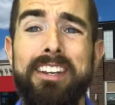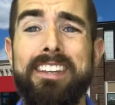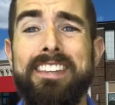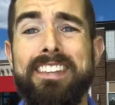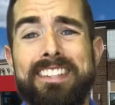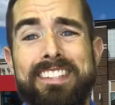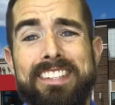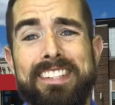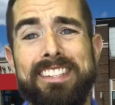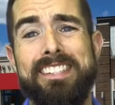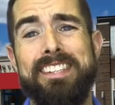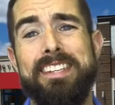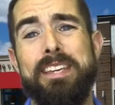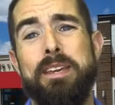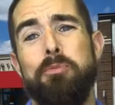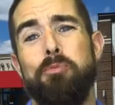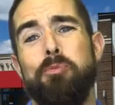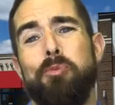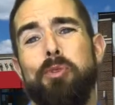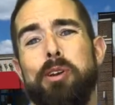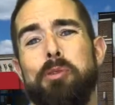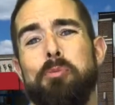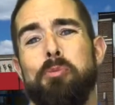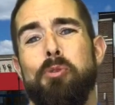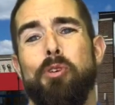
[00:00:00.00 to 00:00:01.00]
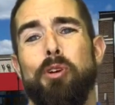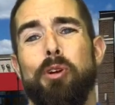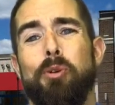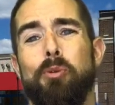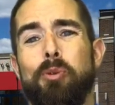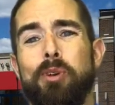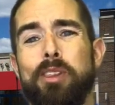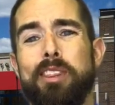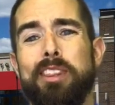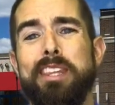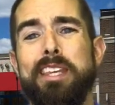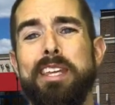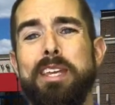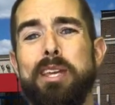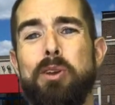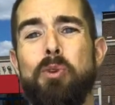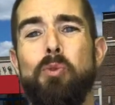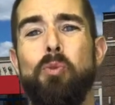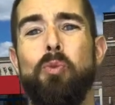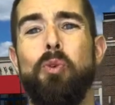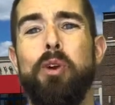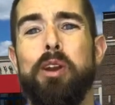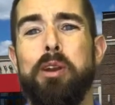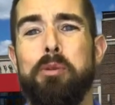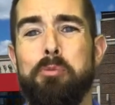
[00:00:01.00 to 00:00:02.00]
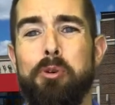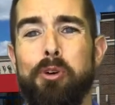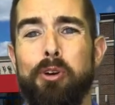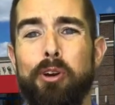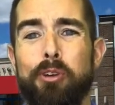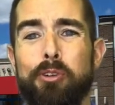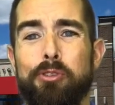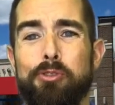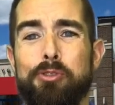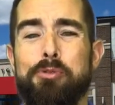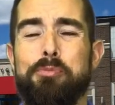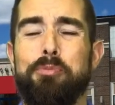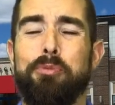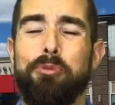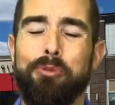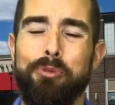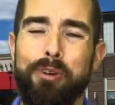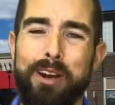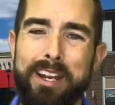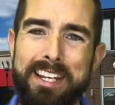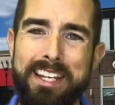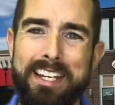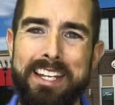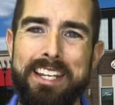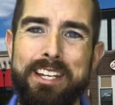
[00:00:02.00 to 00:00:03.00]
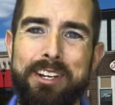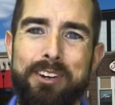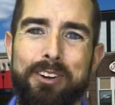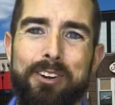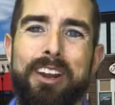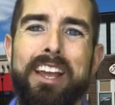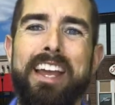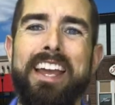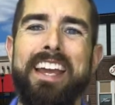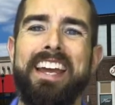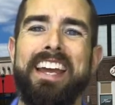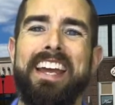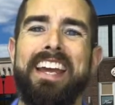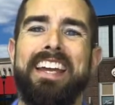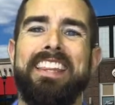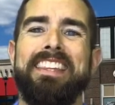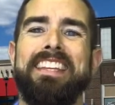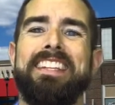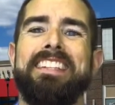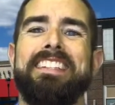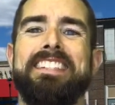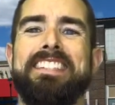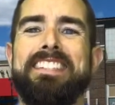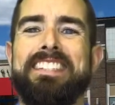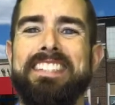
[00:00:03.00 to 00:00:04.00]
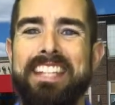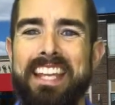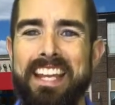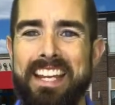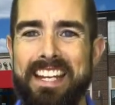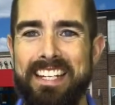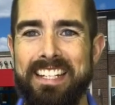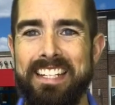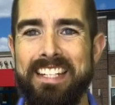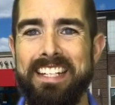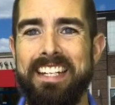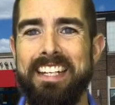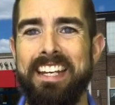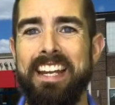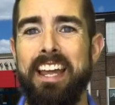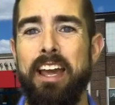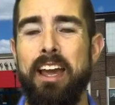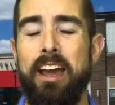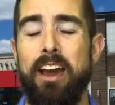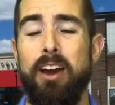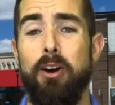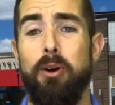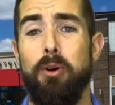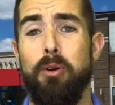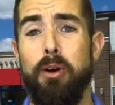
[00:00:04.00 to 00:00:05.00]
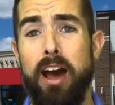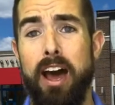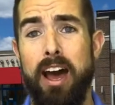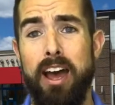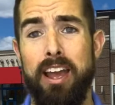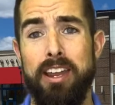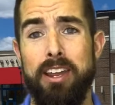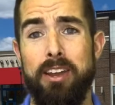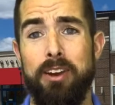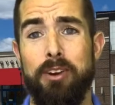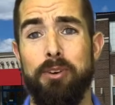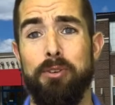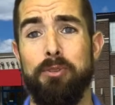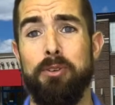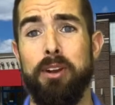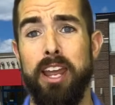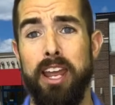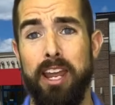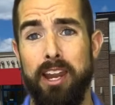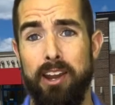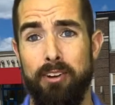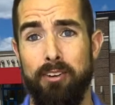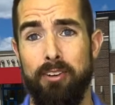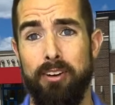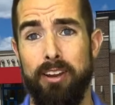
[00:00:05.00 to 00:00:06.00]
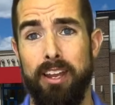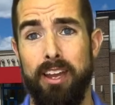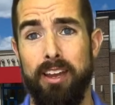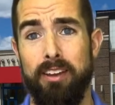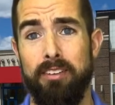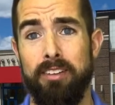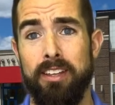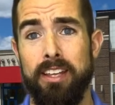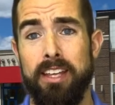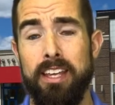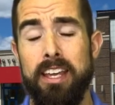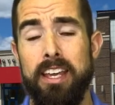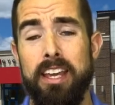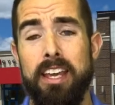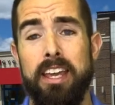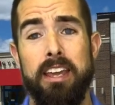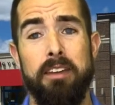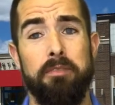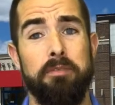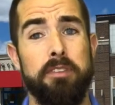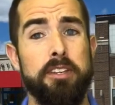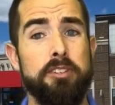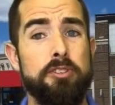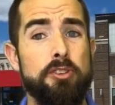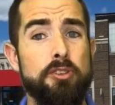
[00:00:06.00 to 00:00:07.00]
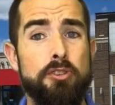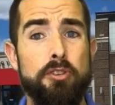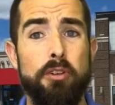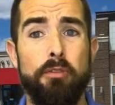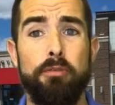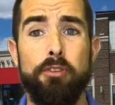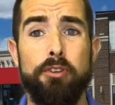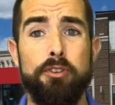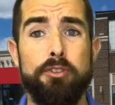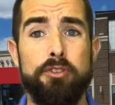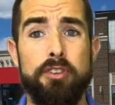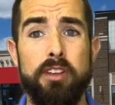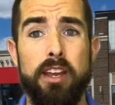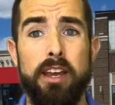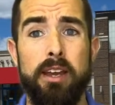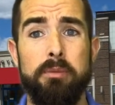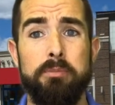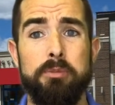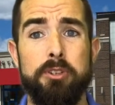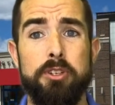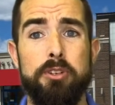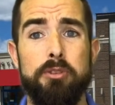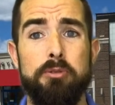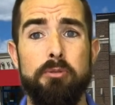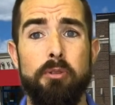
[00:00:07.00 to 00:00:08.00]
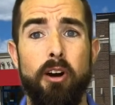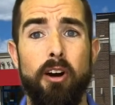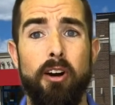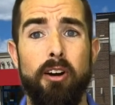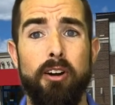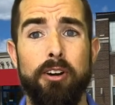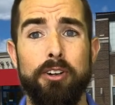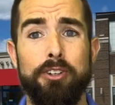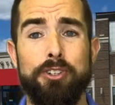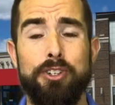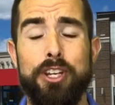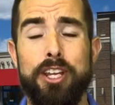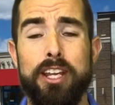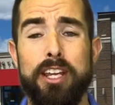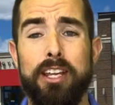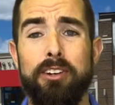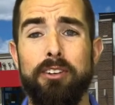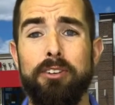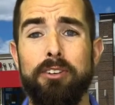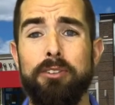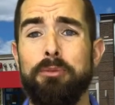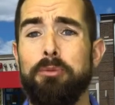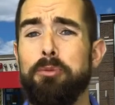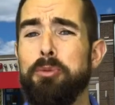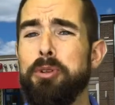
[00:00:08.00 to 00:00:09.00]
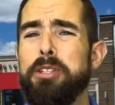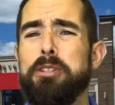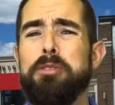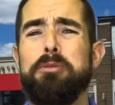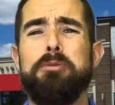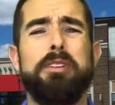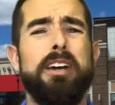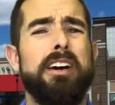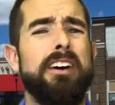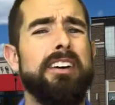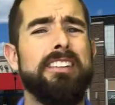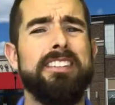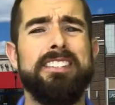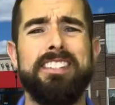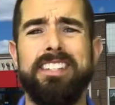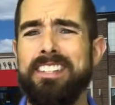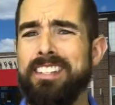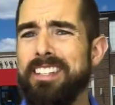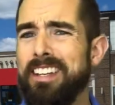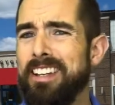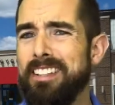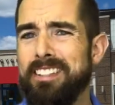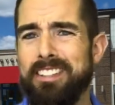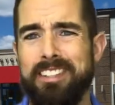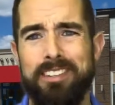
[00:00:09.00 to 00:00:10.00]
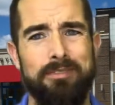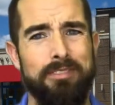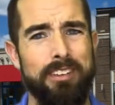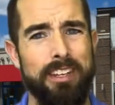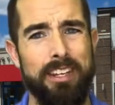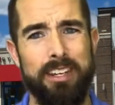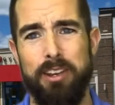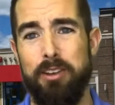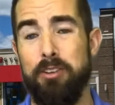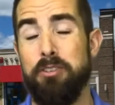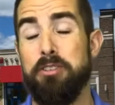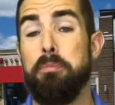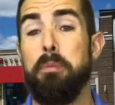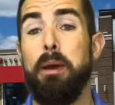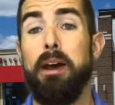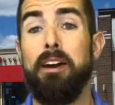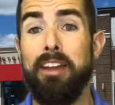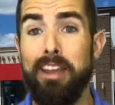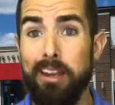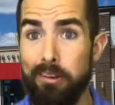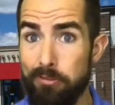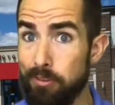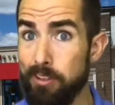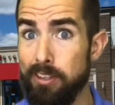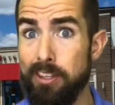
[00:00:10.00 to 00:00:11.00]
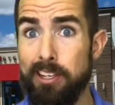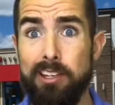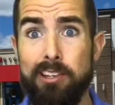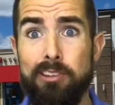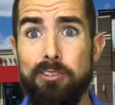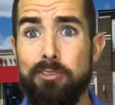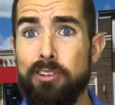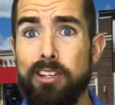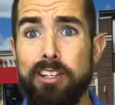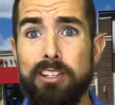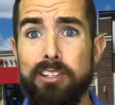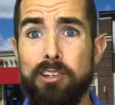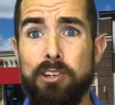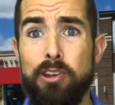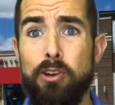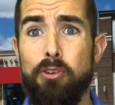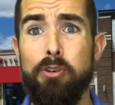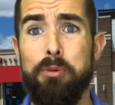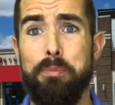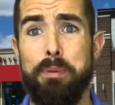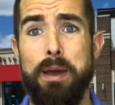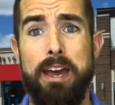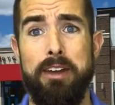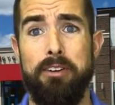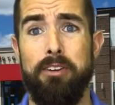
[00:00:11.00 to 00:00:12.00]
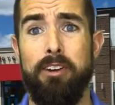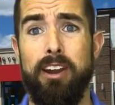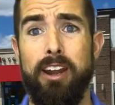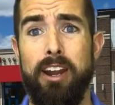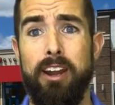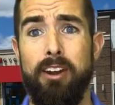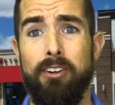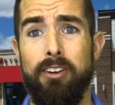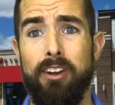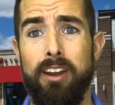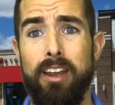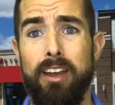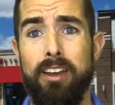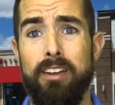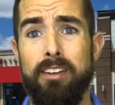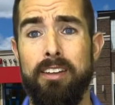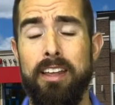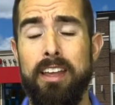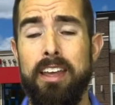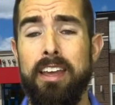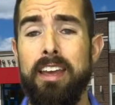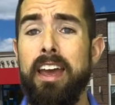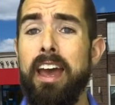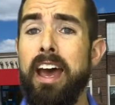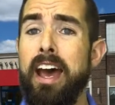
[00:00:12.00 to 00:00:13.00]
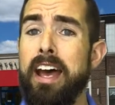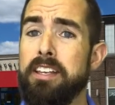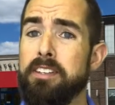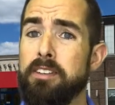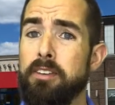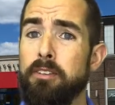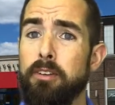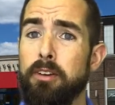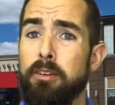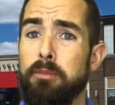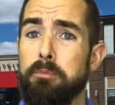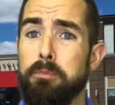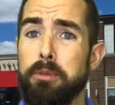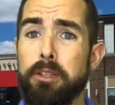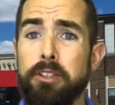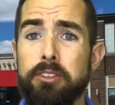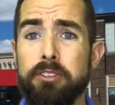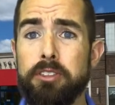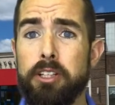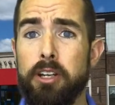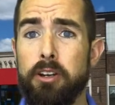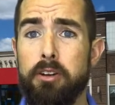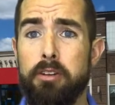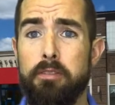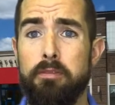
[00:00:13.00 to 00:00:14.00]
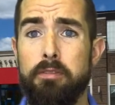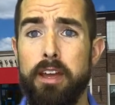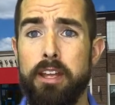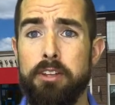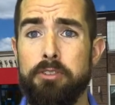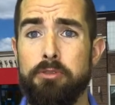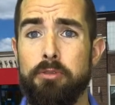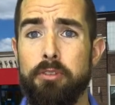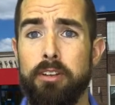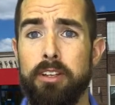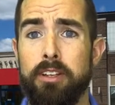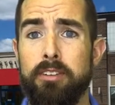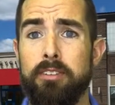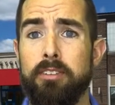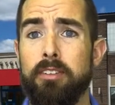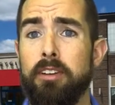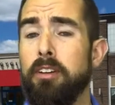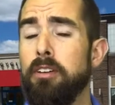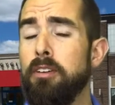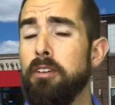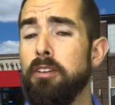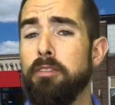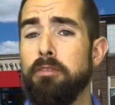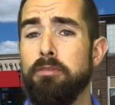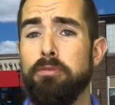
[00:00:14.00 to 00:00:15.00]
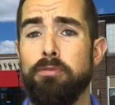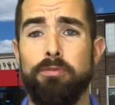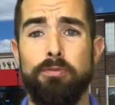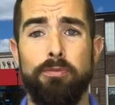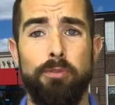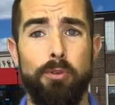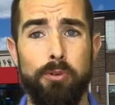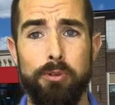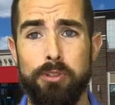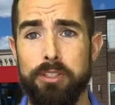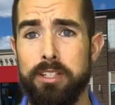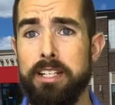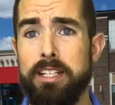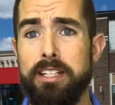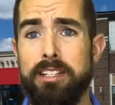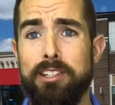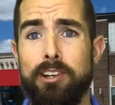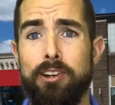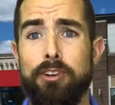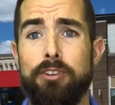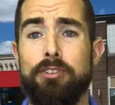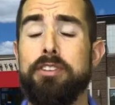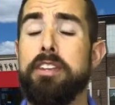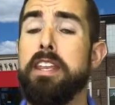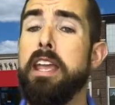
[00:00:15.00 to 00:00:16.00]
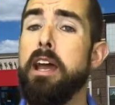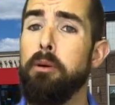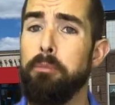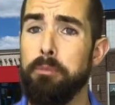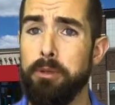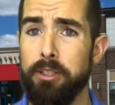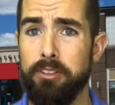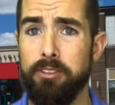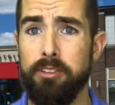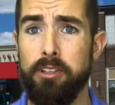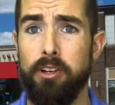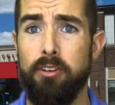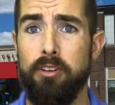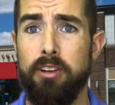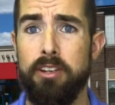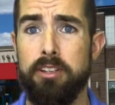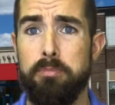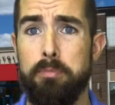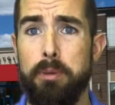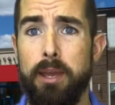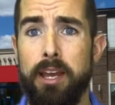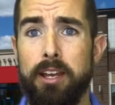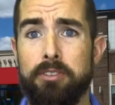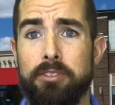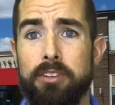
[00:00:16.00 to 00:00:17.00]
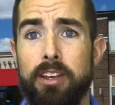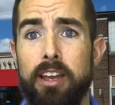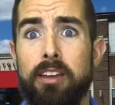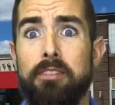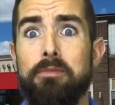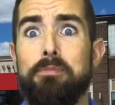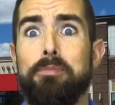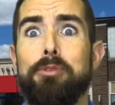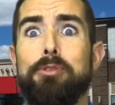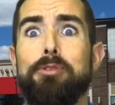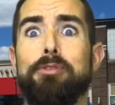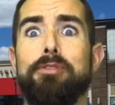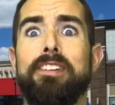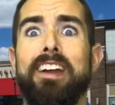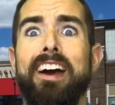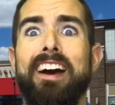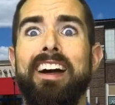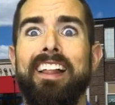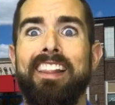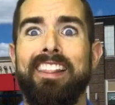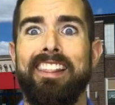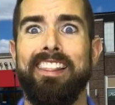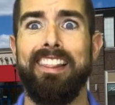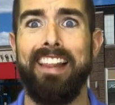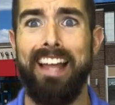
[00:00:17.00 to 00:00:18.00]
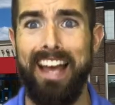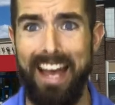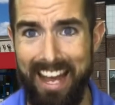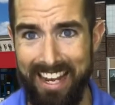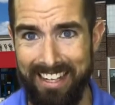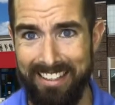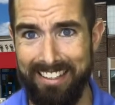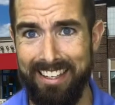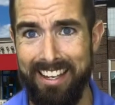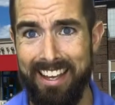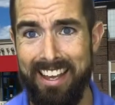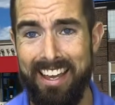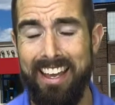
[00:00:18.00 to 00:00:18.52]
This is Tim Whittemore with the Whittemore Group right here in the Dayton, Ohio area. If this is your first time to our channel, we do tons and tons of videos about everything you need to know about our area. As a military veteran of fourteen years, now military spouse, I've moved a lot.